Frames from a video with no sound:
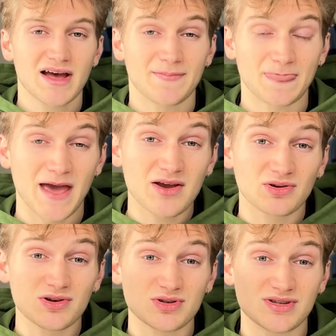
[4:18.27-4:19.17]
Then you
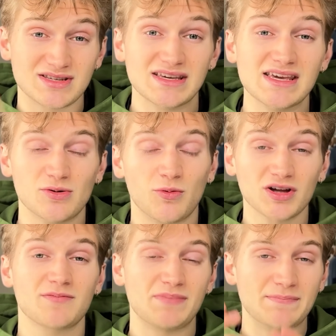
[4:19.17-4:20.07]
can also see
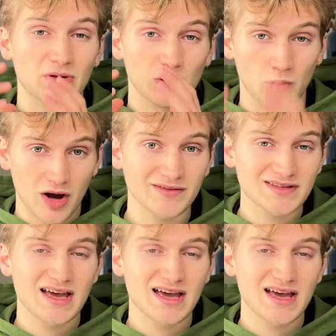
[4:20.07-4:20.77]
what people want.